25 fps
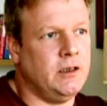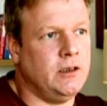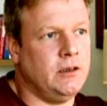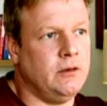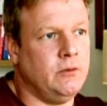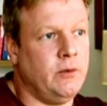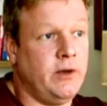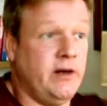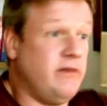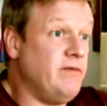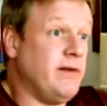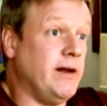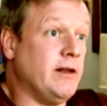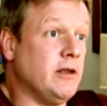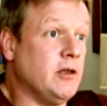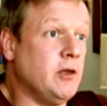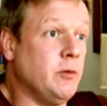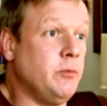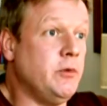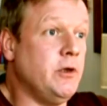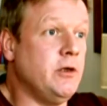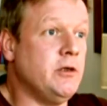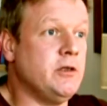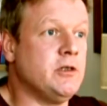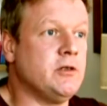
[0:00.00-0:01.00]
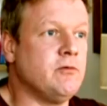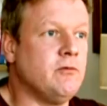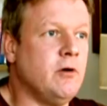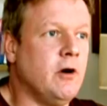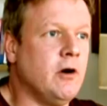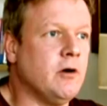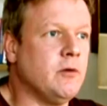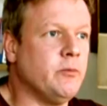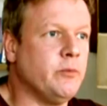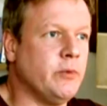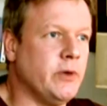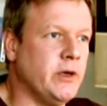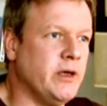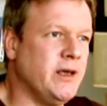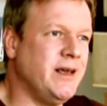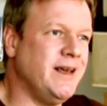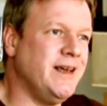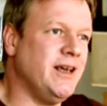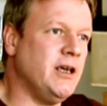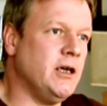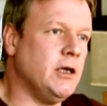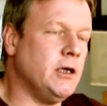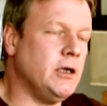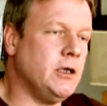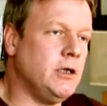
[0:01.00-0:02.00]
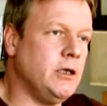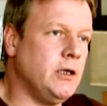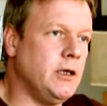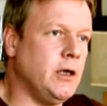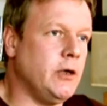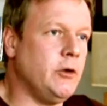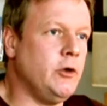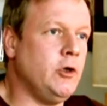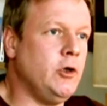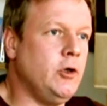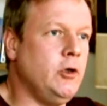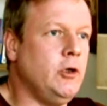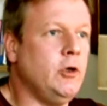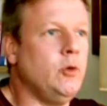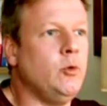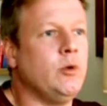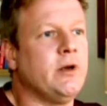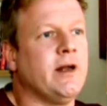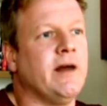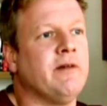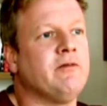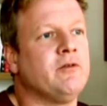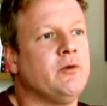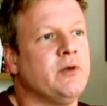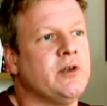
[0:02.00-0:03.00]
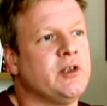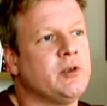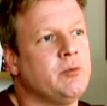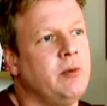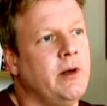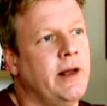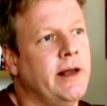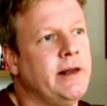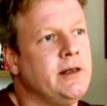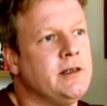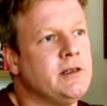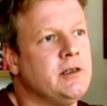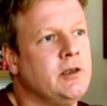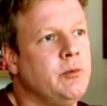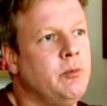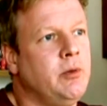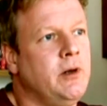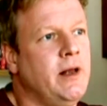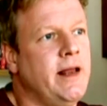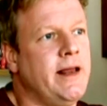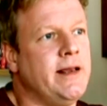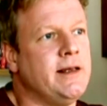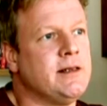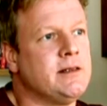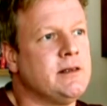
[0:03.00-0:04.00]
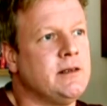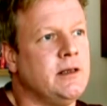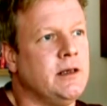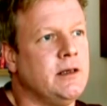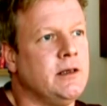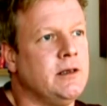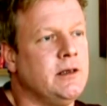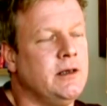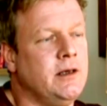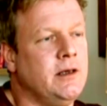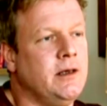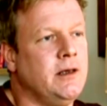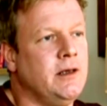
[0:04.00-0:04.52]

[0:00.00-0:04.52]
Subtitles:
when in fact the computer's wrong. But, you know, you would have to explain to the police that,